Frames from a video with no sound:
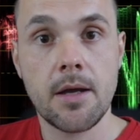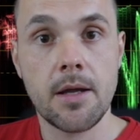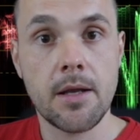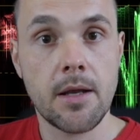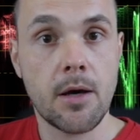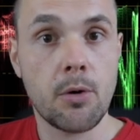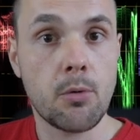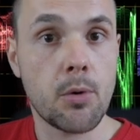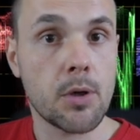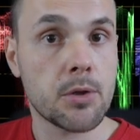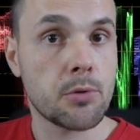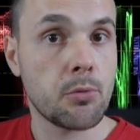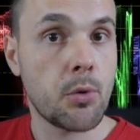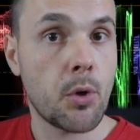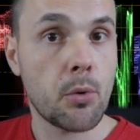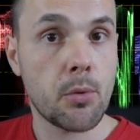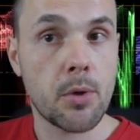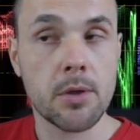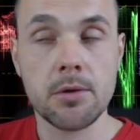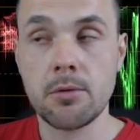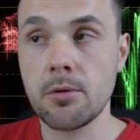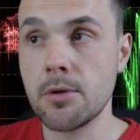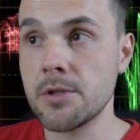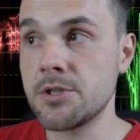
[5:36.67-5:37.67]
And now what we
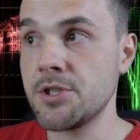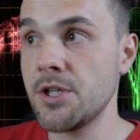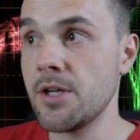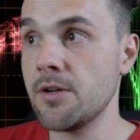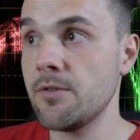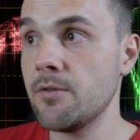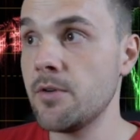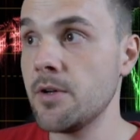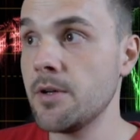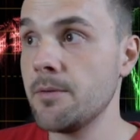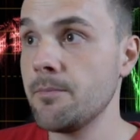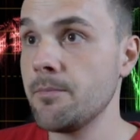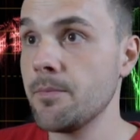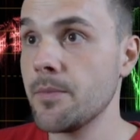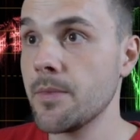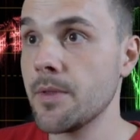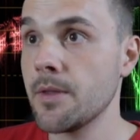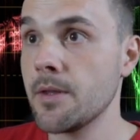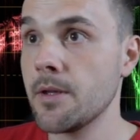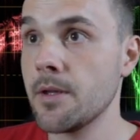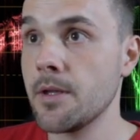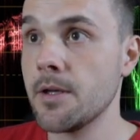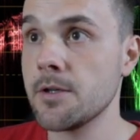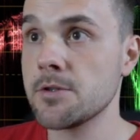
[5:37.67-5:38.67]
want to achieve
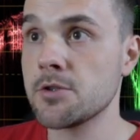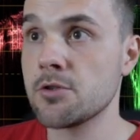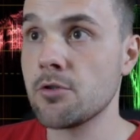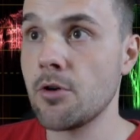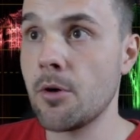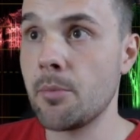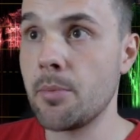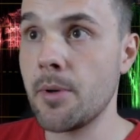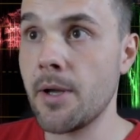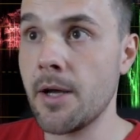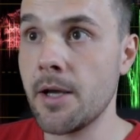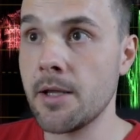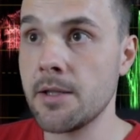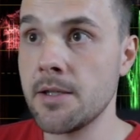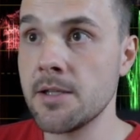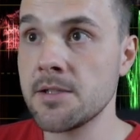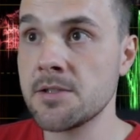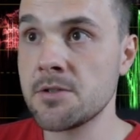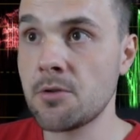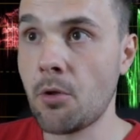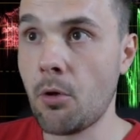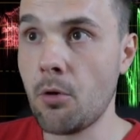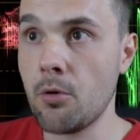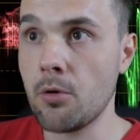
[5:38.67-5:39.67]
is to apply
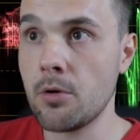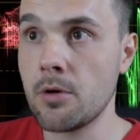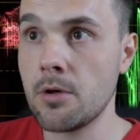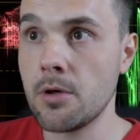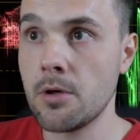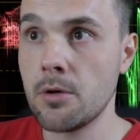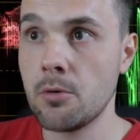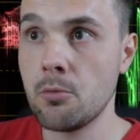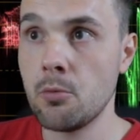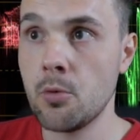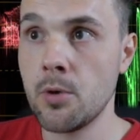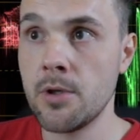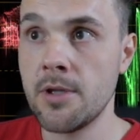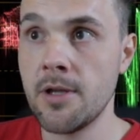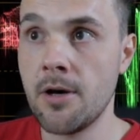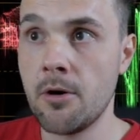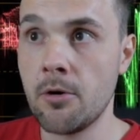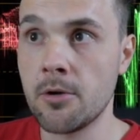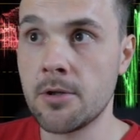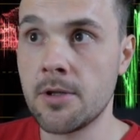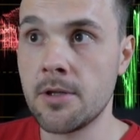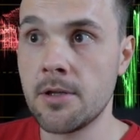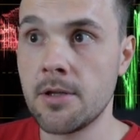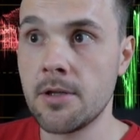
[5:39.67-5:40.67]
this stroke
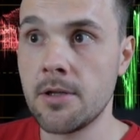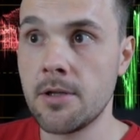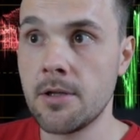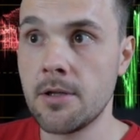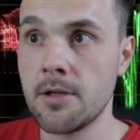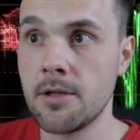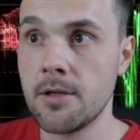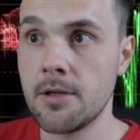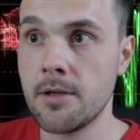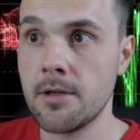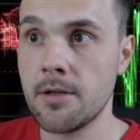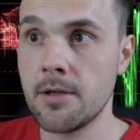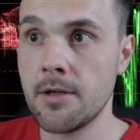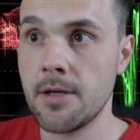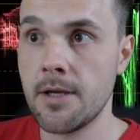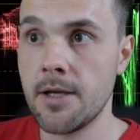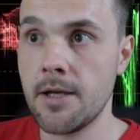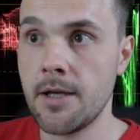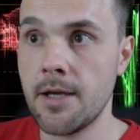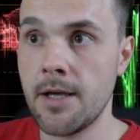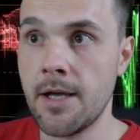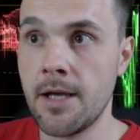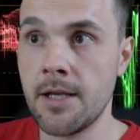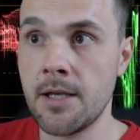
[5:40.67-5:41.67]
without
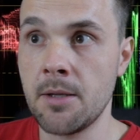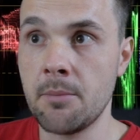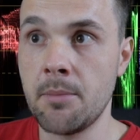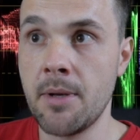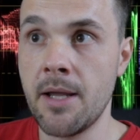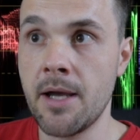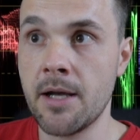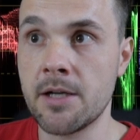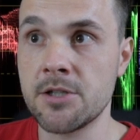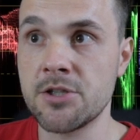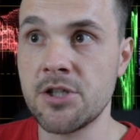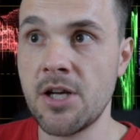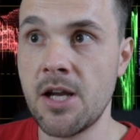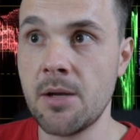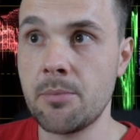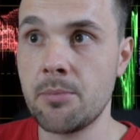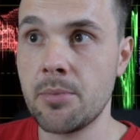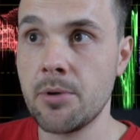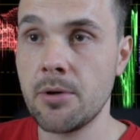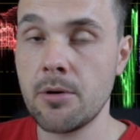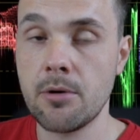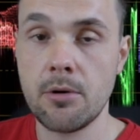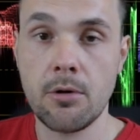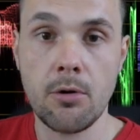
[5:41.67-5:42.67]
any black
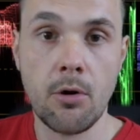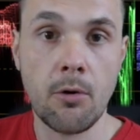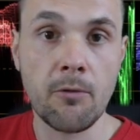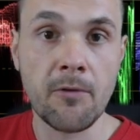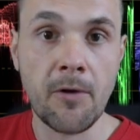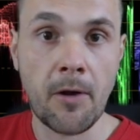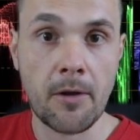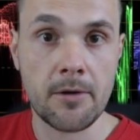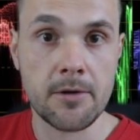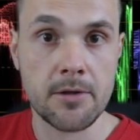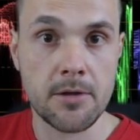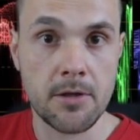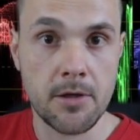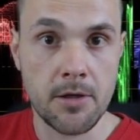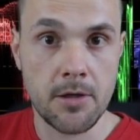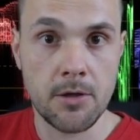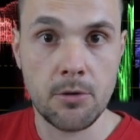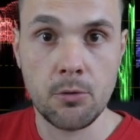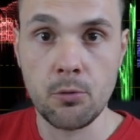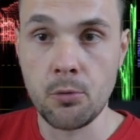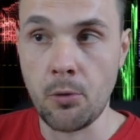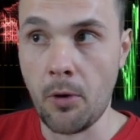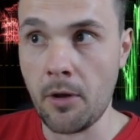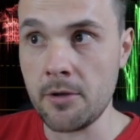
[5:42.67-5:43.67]
shape over
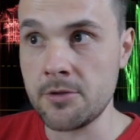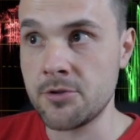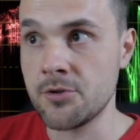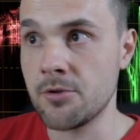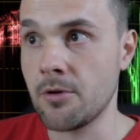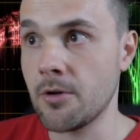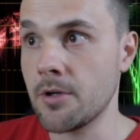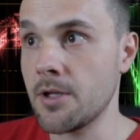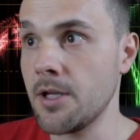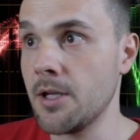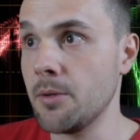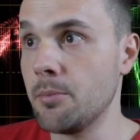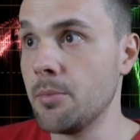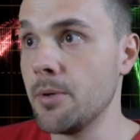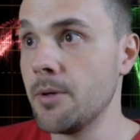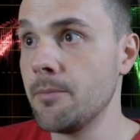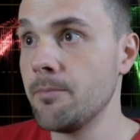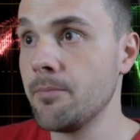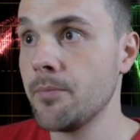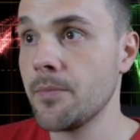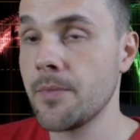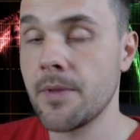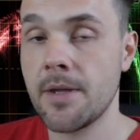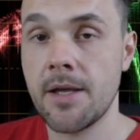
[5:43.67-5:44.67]
the original clip.
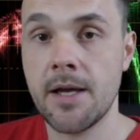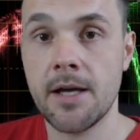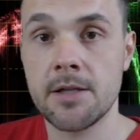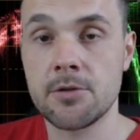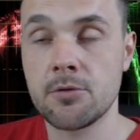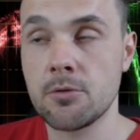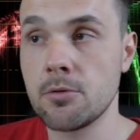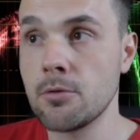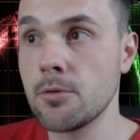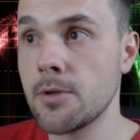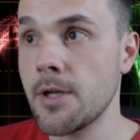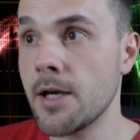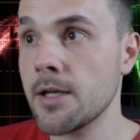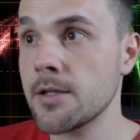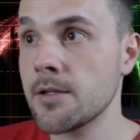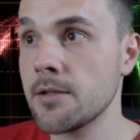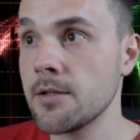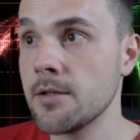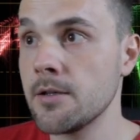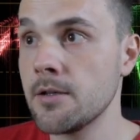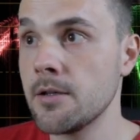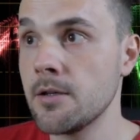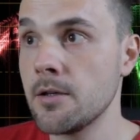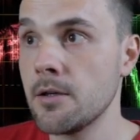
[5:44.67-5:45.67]
And to do
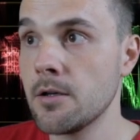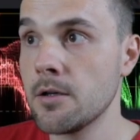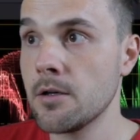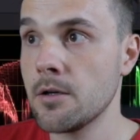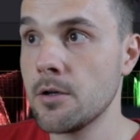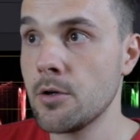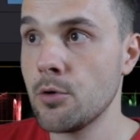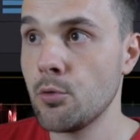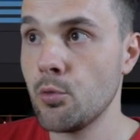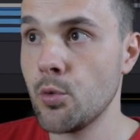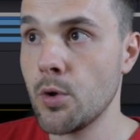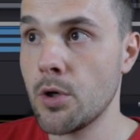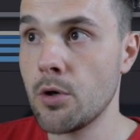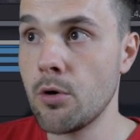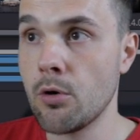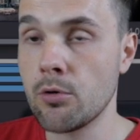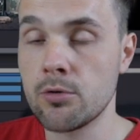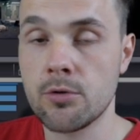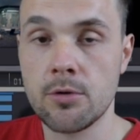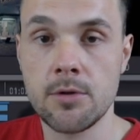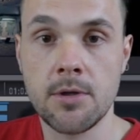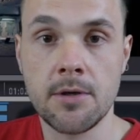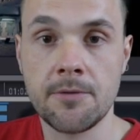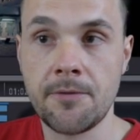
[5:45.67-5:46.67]
that, we
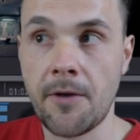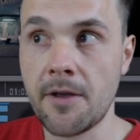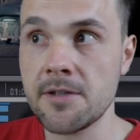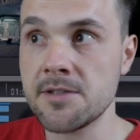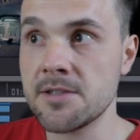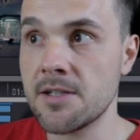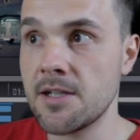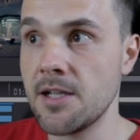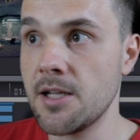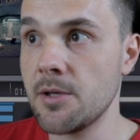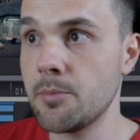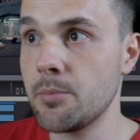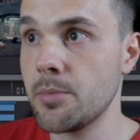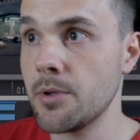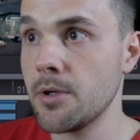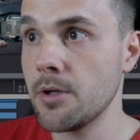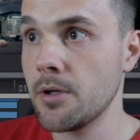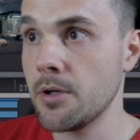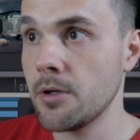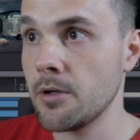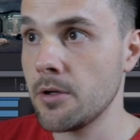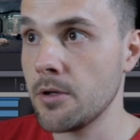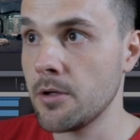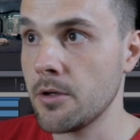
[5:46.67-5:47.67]
go to the first clip,
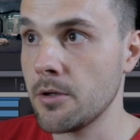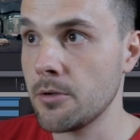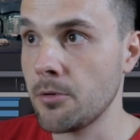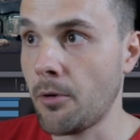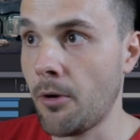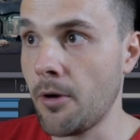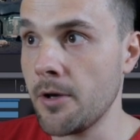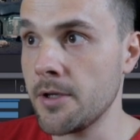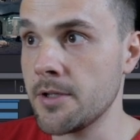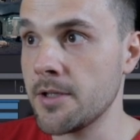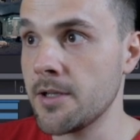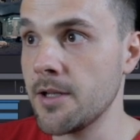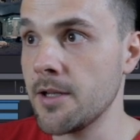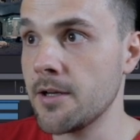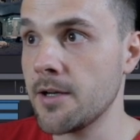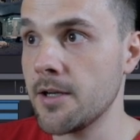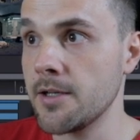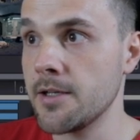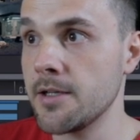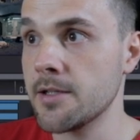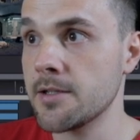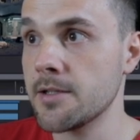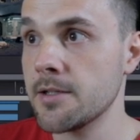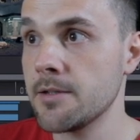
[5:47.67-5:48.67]
right
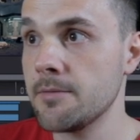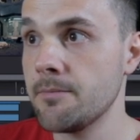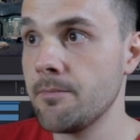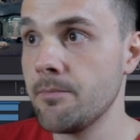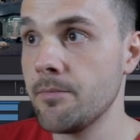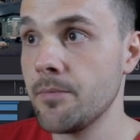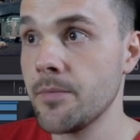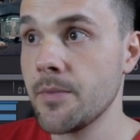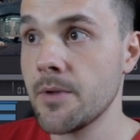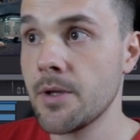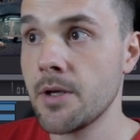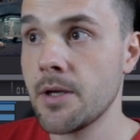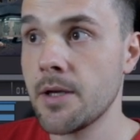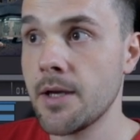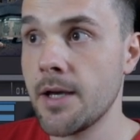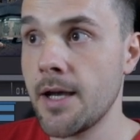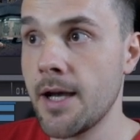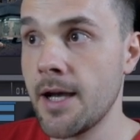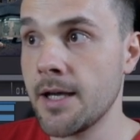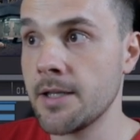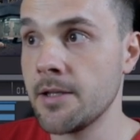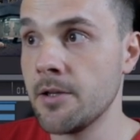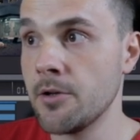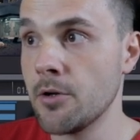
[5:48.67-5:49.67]
click on it,
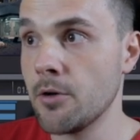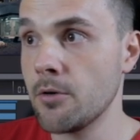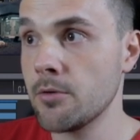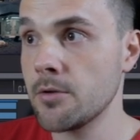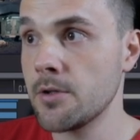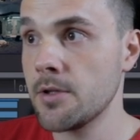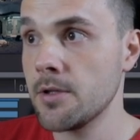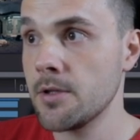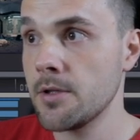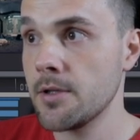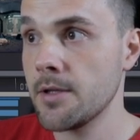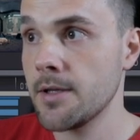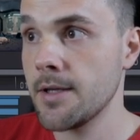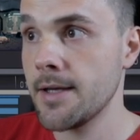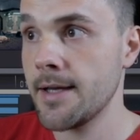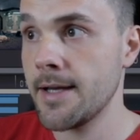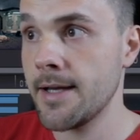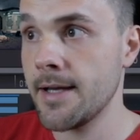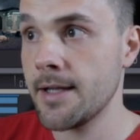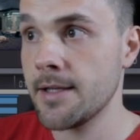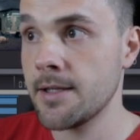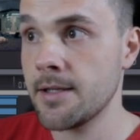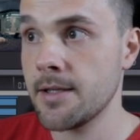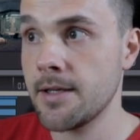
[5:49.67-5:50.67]
add a node
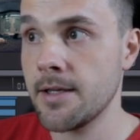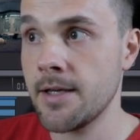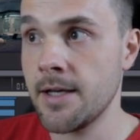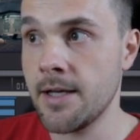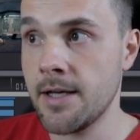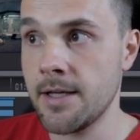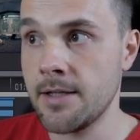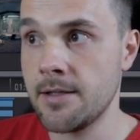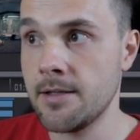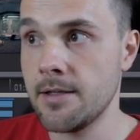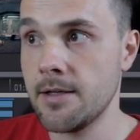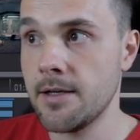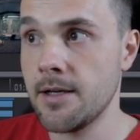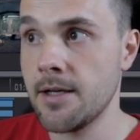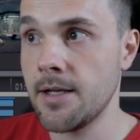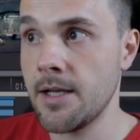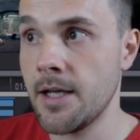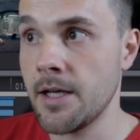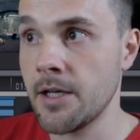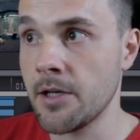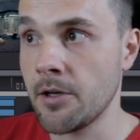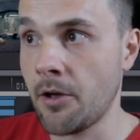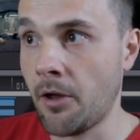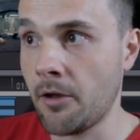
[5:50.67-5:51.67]
and add a
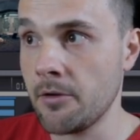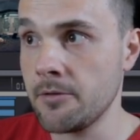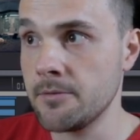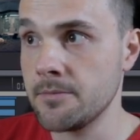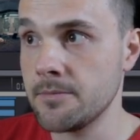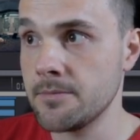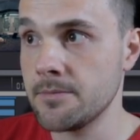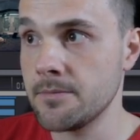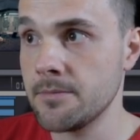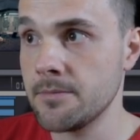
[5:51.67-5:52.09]
layer.